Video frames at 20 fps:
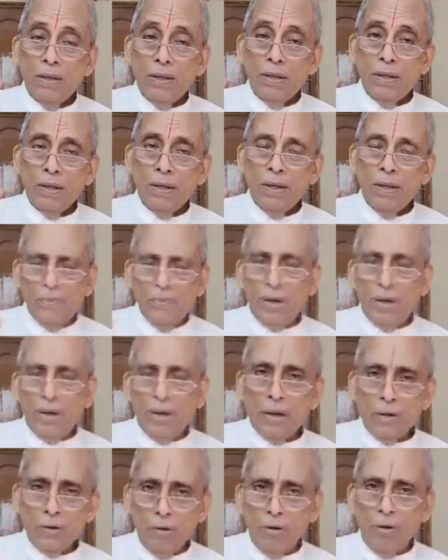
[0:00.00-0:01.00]
Even
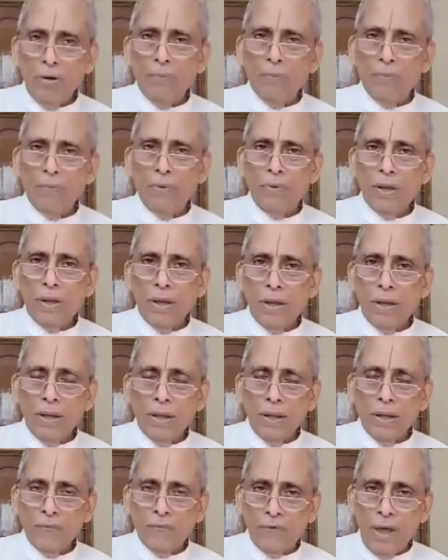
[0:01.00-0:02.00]
at home,
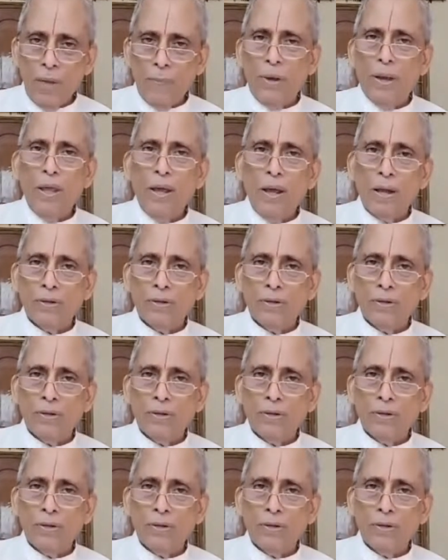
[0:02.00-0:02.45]
in the family